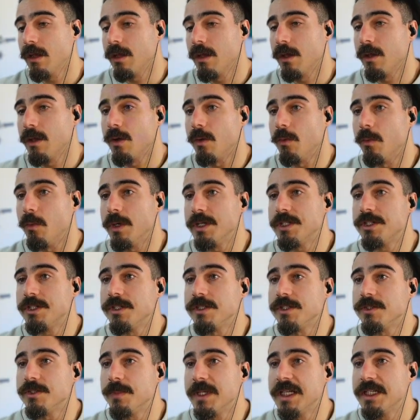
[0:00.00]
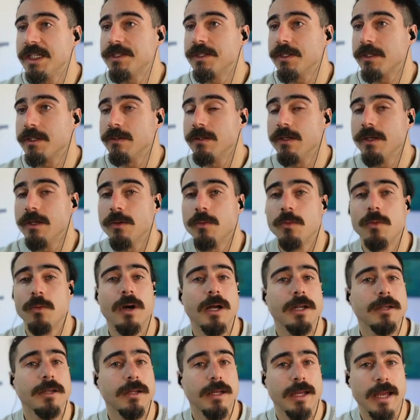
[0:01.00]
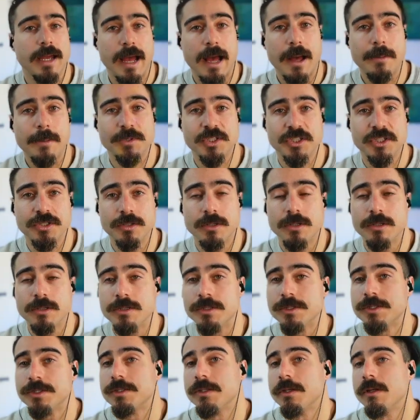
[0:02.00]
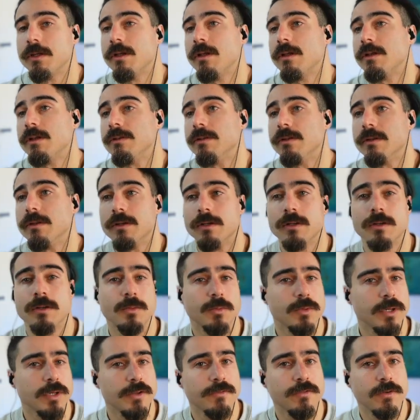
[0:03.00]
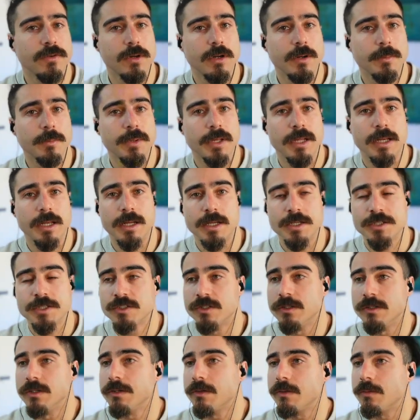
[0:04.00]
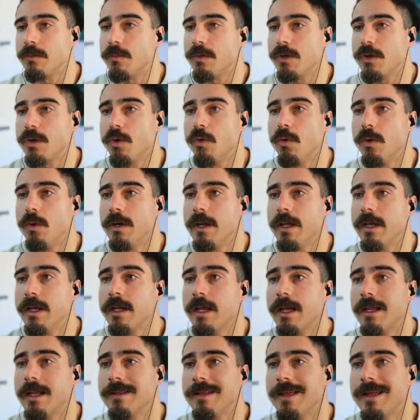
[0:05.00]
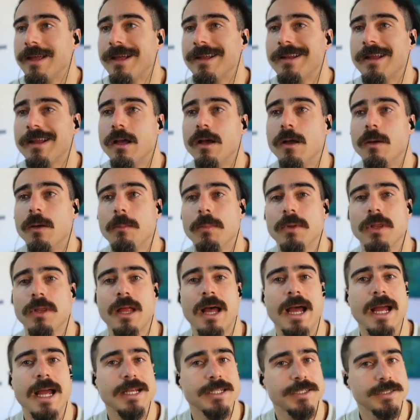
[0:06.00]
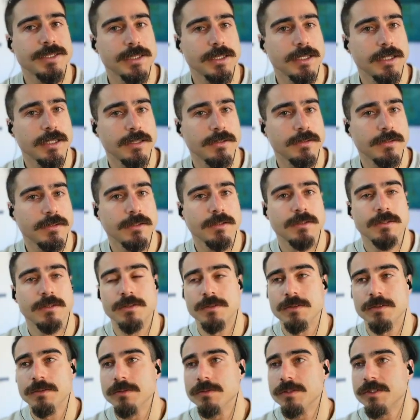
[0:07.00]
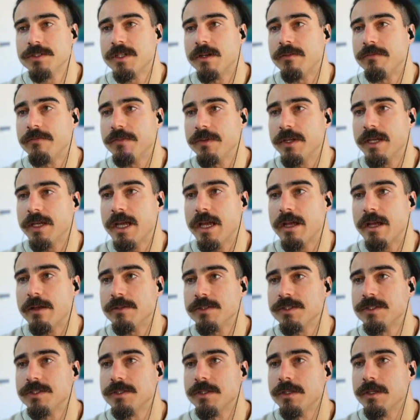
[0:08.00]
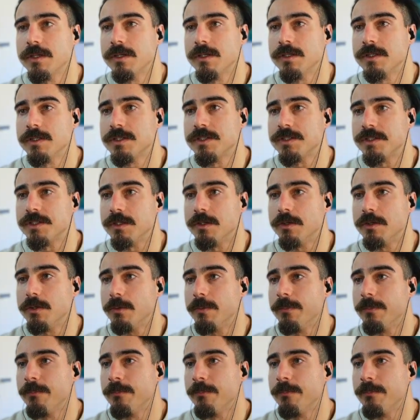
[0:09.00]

which is basically what captures the reverb in a certain recording and then applies it to something else. So